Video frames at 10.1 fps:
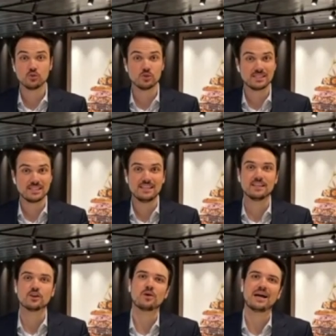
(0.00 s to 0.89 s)
to see the
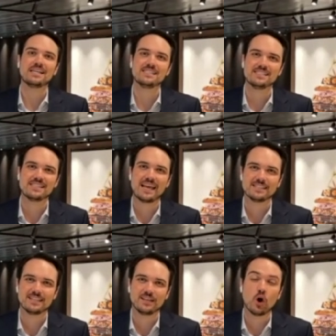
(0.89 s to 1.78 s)
crisis as
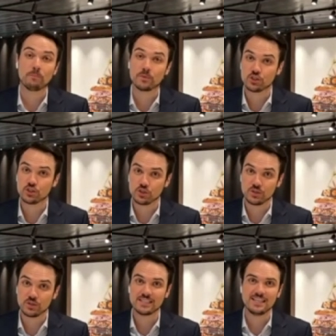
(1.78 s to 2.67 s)
an
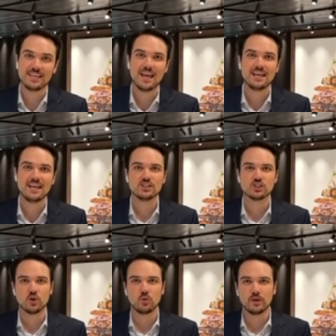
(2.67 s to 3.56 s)
opportunity,
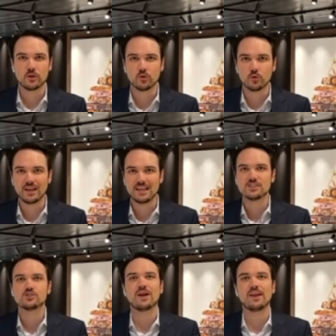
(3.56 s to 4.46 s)
so we could really
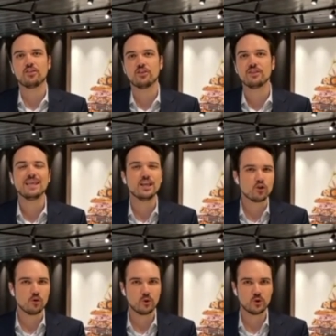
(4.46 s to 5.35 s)
strengthen
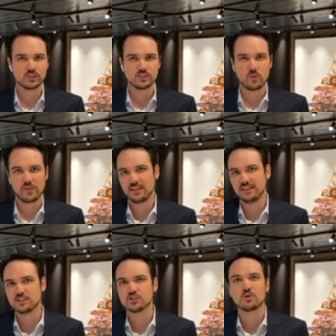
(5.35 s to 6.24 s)
e-commerce within
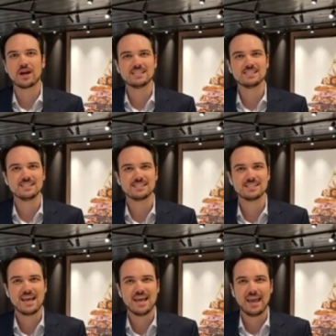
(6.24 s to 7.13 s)
this crisis
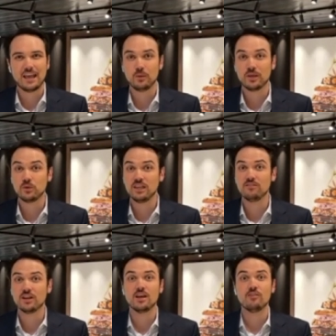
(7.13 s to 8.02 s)
and we could
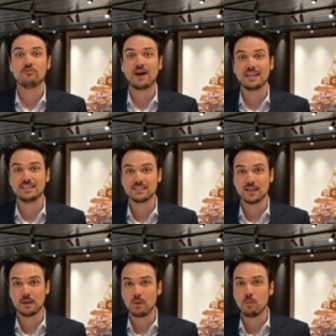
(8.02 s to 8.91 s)
even find
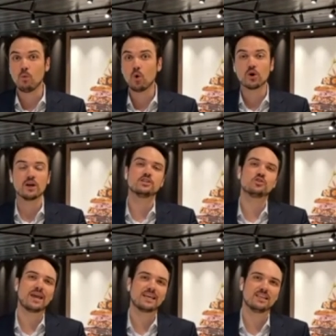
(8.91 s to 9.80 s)
um, more
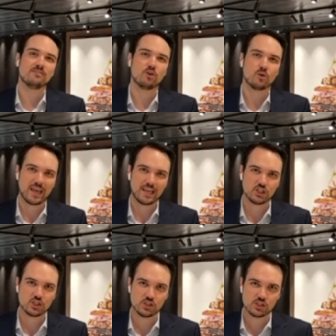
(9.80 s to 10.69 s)
attractive
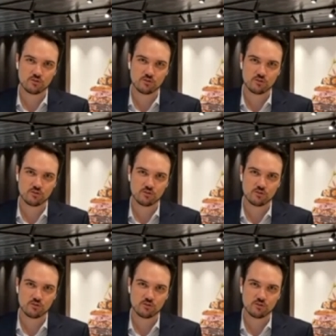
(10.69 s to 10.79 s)
locations